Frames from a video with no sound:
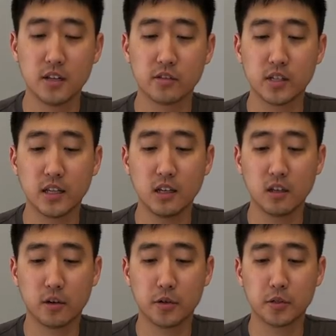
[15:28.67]

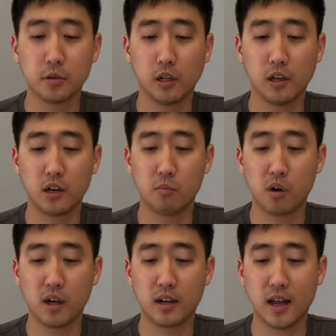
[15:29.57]
sending crystal clear
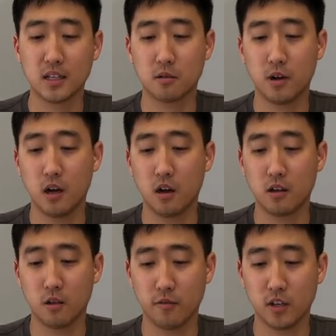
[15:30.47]
broadcast-grade
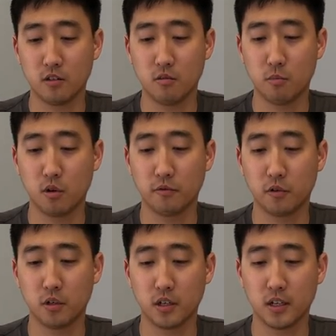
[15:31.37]
audio via two point
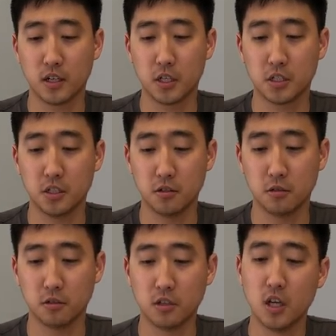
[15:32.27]
four gigahertz
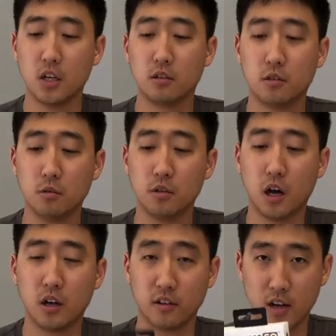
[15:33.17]
digital to the
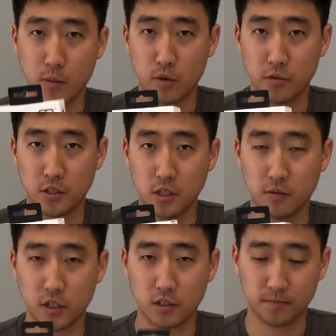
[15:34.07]
on-camera
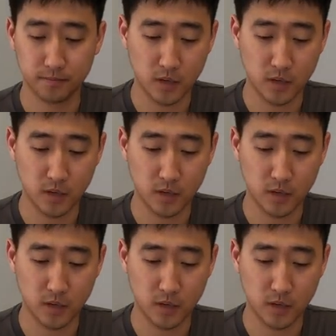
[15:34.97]
receiver.